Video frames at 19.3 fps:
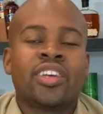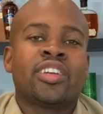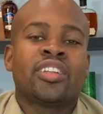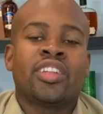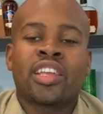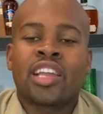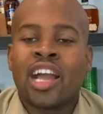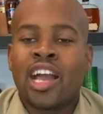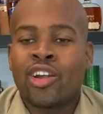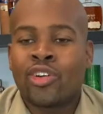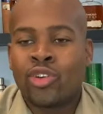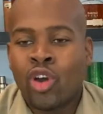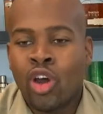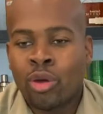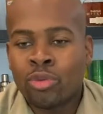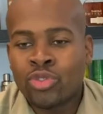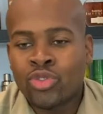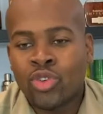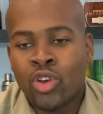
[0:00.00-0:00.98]
They got
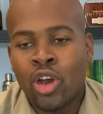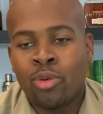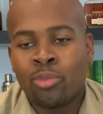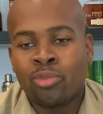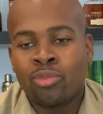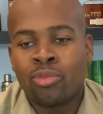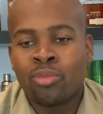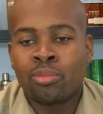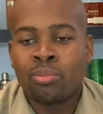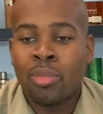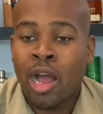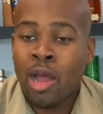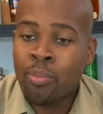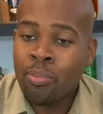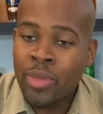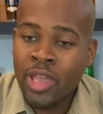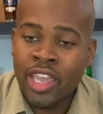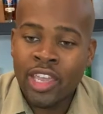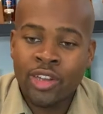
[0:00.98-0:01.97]
rums from
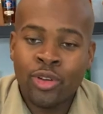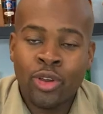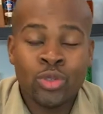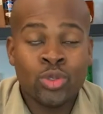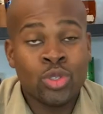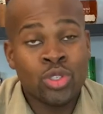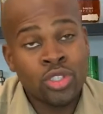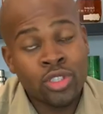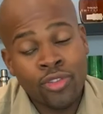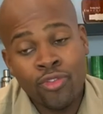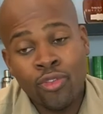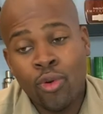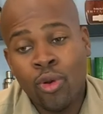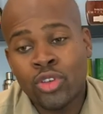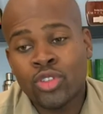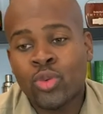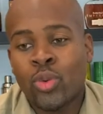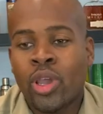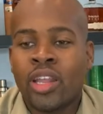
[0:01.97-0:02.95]
Barbados, which is the
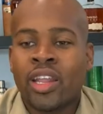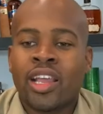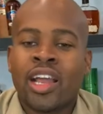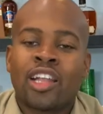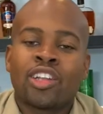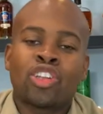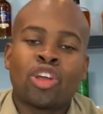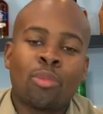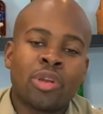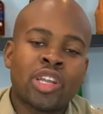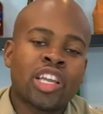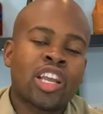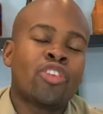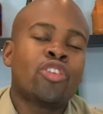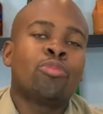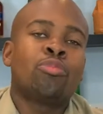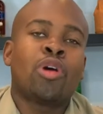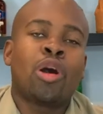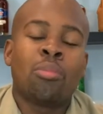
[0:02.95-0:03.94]
Foursquare. They got Dominican
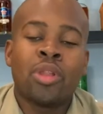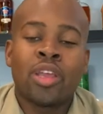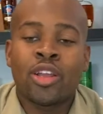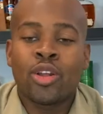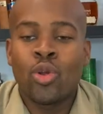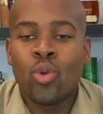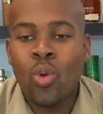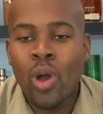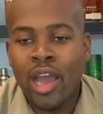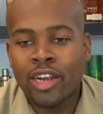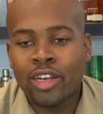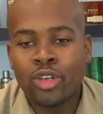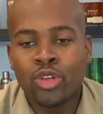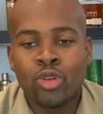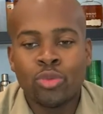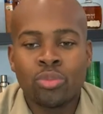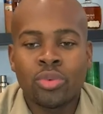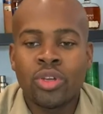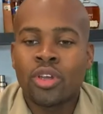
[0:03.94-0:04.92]
Republic,
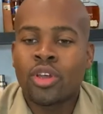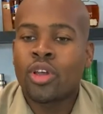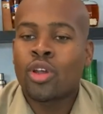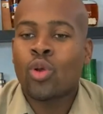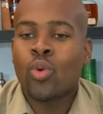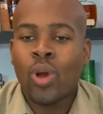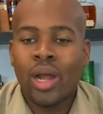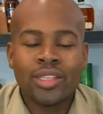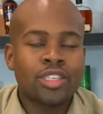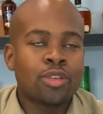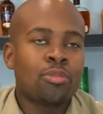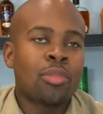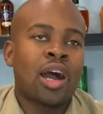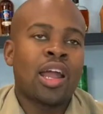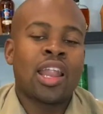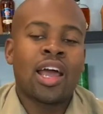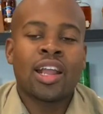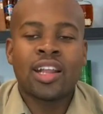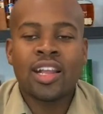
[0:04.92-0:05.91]
Guadalupe,
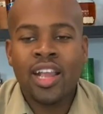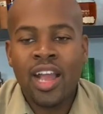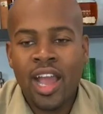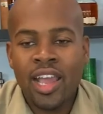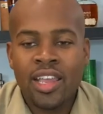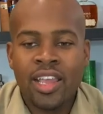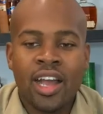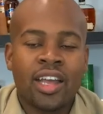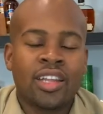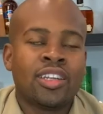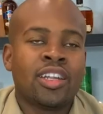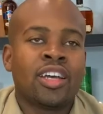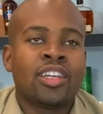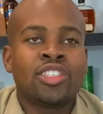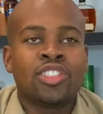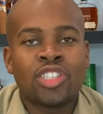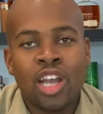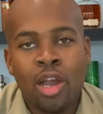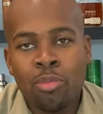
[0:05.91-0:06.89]
Guatemala,
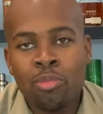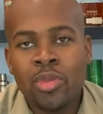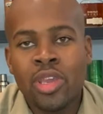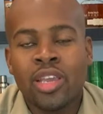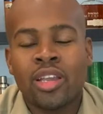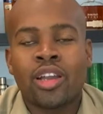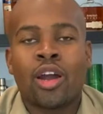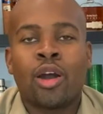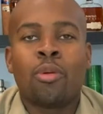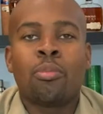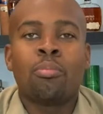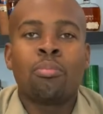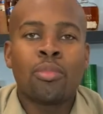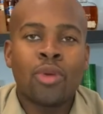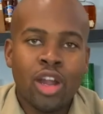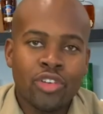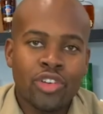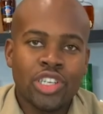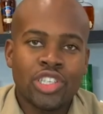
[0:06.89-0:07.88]
Guyana, Jamaica,
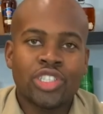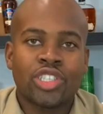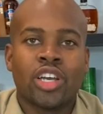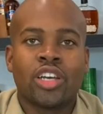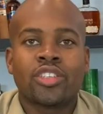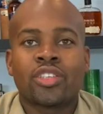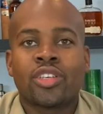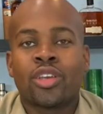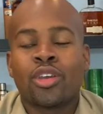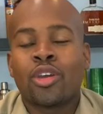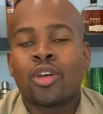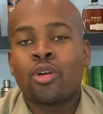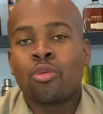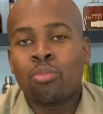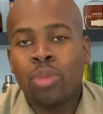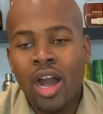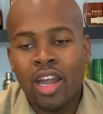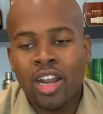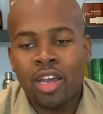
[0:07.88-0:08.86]
Mauritius,
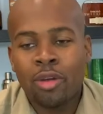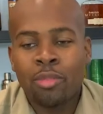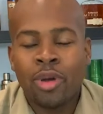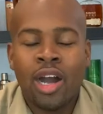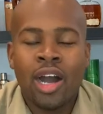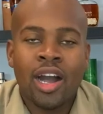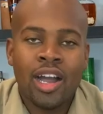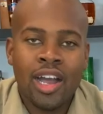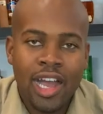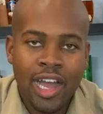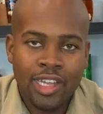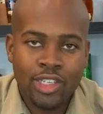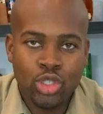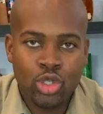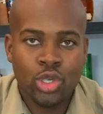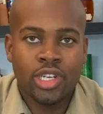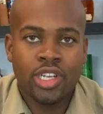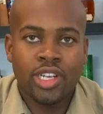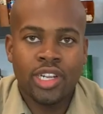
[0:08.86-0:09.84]
Panama, and
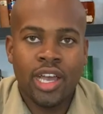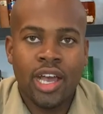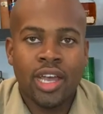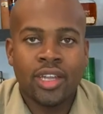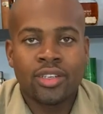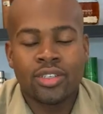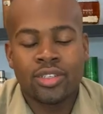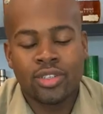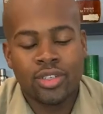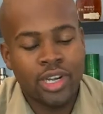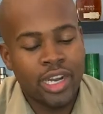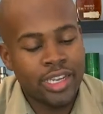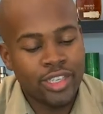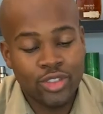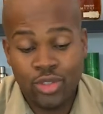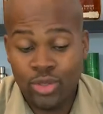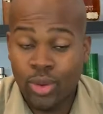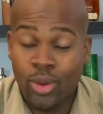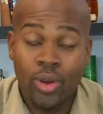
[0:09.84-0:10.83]
Trinidad. Right,
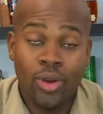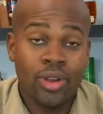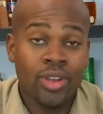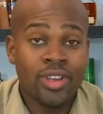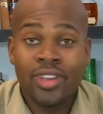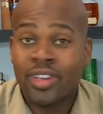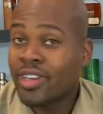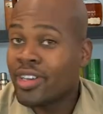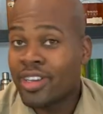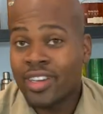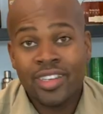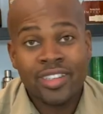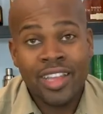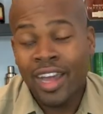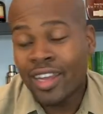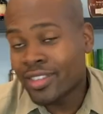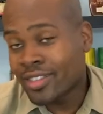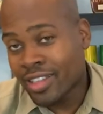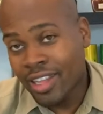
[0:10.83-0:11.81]
so
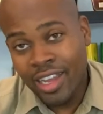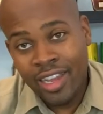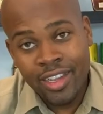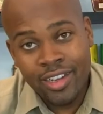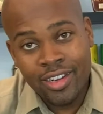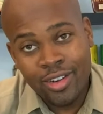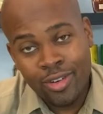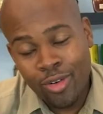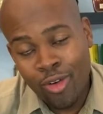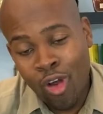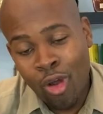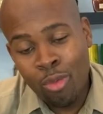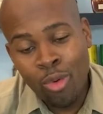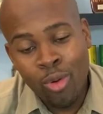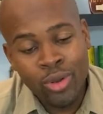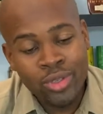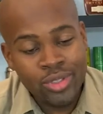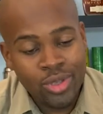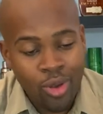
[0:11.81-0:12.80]
that's like
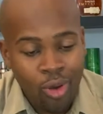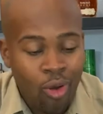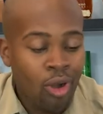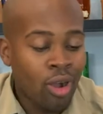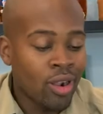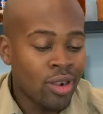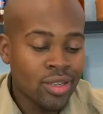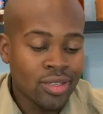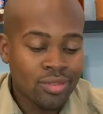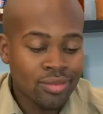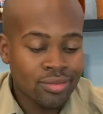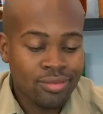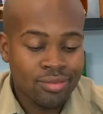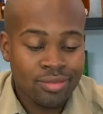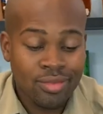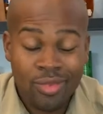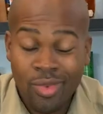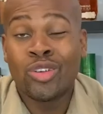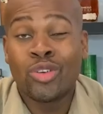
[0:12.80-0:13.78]
almost all
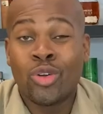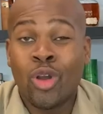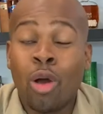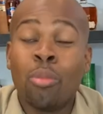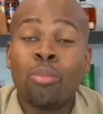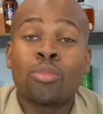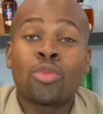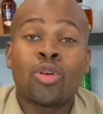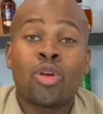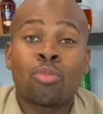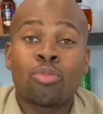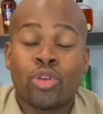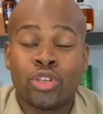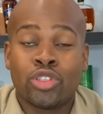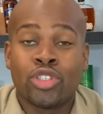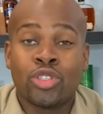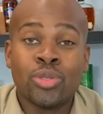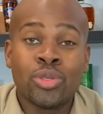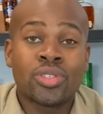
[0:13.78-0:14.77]
the rum
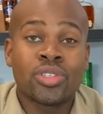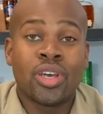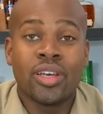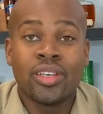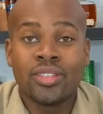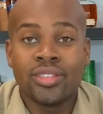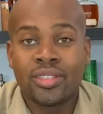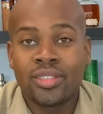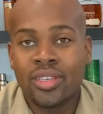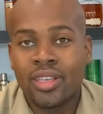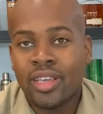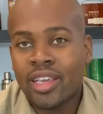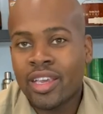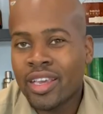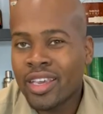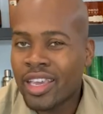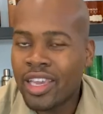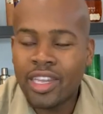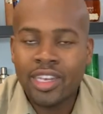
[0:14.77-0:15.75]
producers
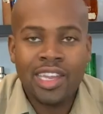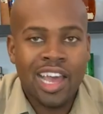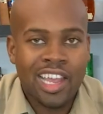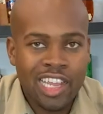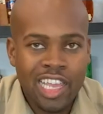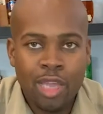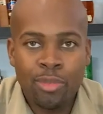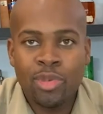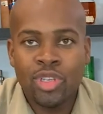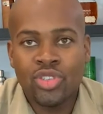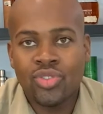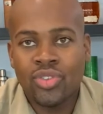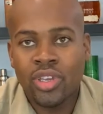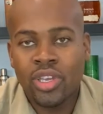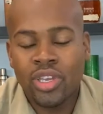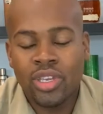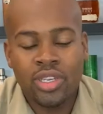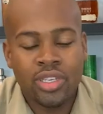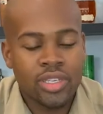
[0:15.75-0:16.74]
in that
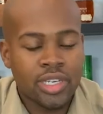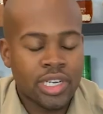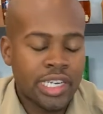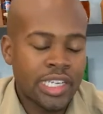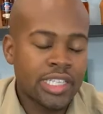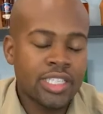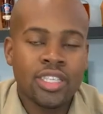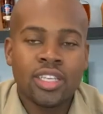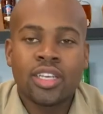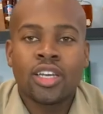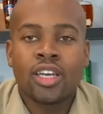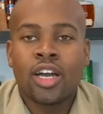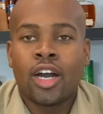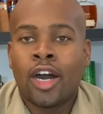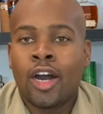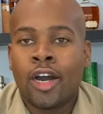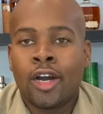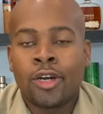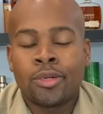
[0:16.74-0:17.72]
hemisphere. Right,
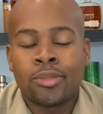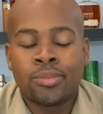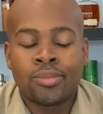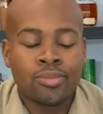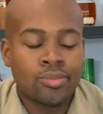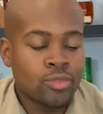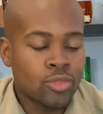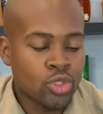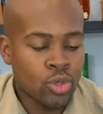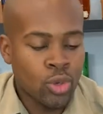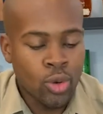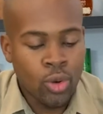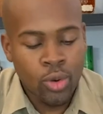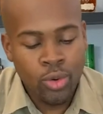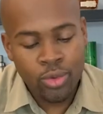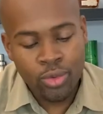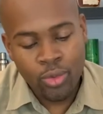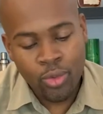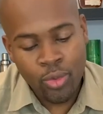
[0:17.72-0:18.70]

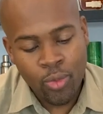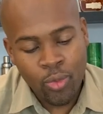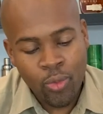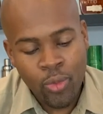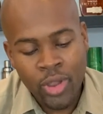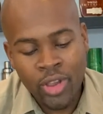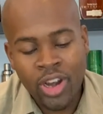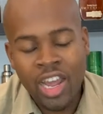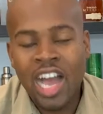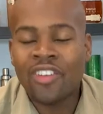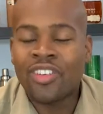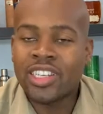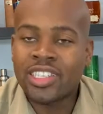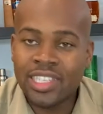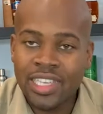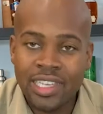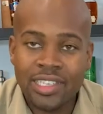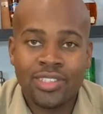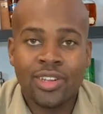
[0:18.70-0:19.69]
so we're gonna have a
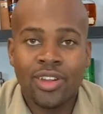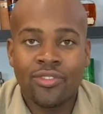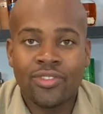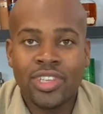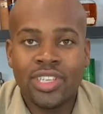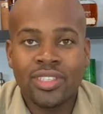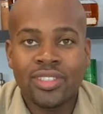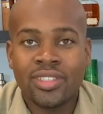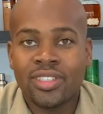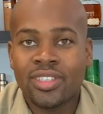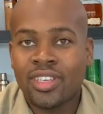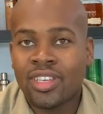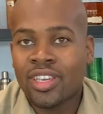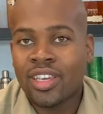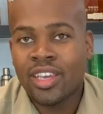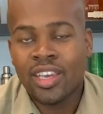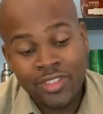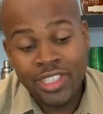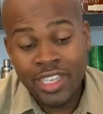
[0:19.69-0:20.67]
tasting of this.
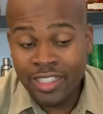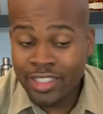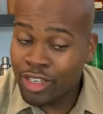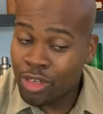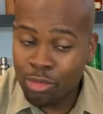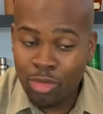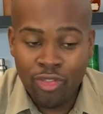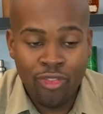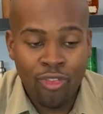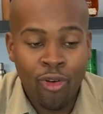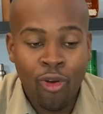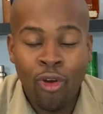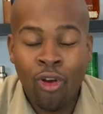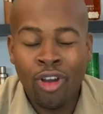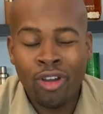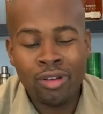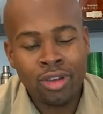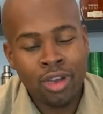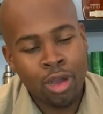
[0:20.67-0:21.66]
Tasted it
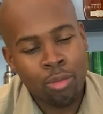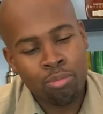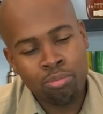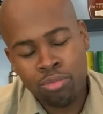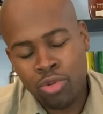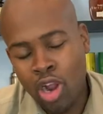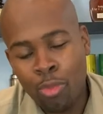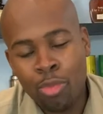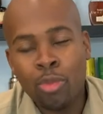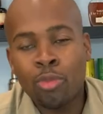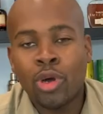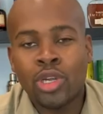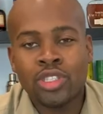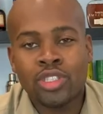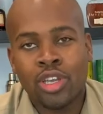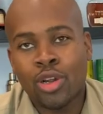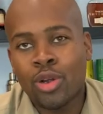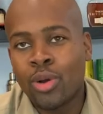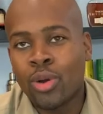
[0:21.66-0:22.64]
before a couple months
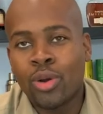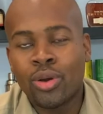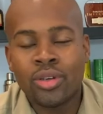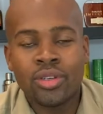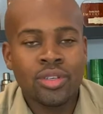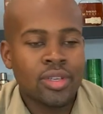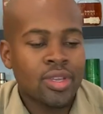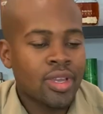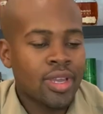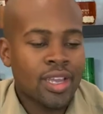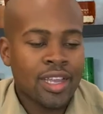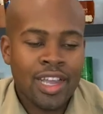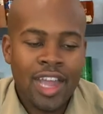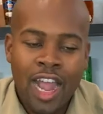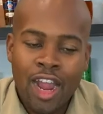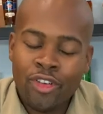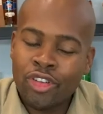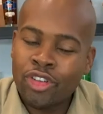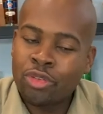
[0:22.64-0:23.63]
ago,
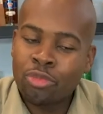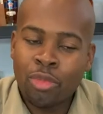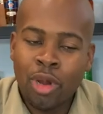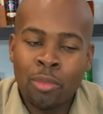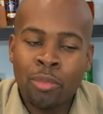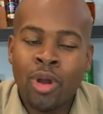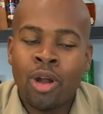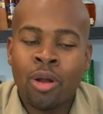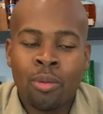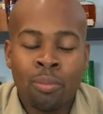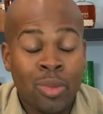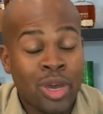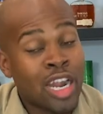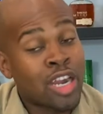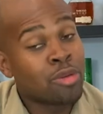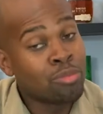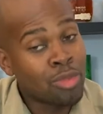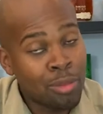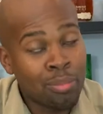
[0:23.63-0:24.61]
can't really remember, but I
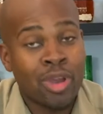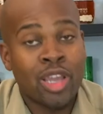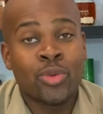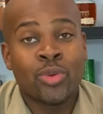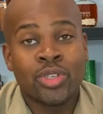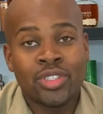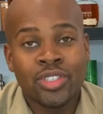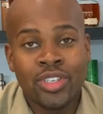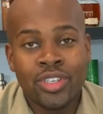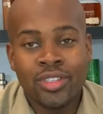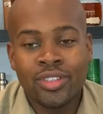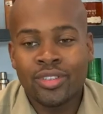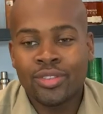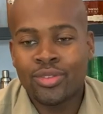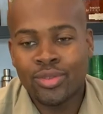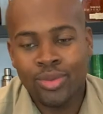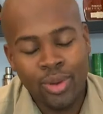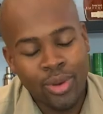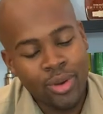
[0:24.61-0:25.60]
remember it was good.
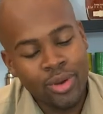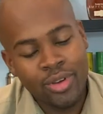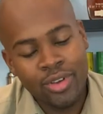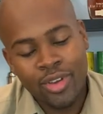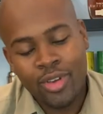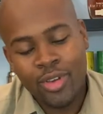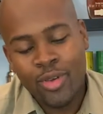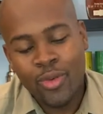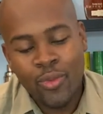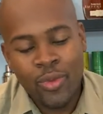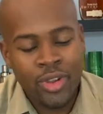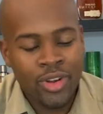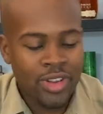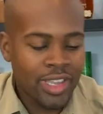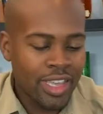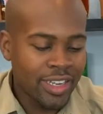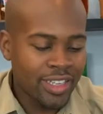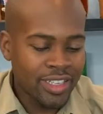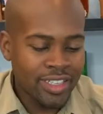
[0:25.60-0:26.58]
So we're gonna
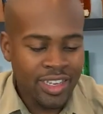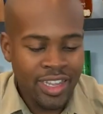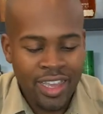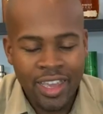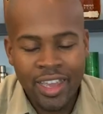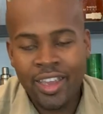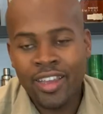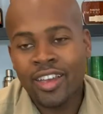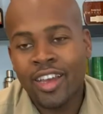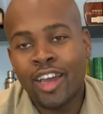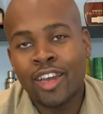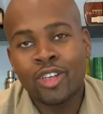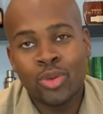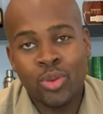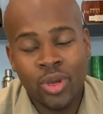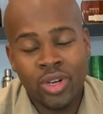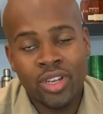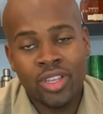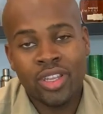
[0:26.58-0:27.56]
get in there and
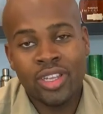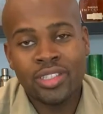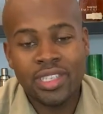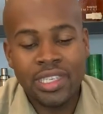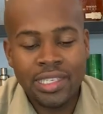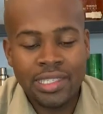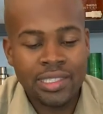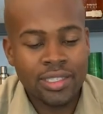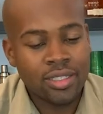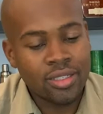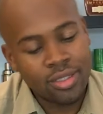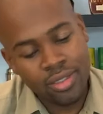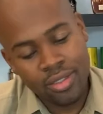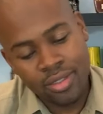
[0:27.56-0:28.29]
do another tasting.